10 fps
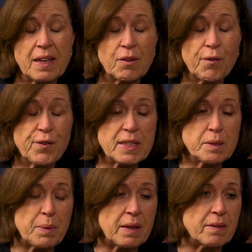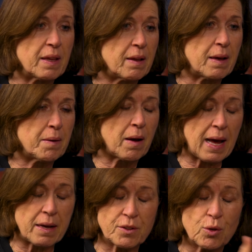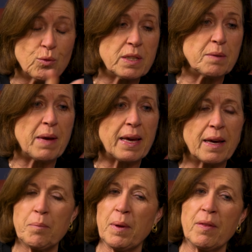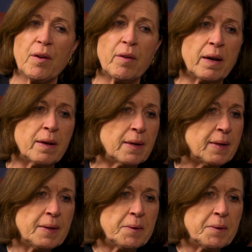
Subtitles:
assay office, but a Taunton maker, but there are,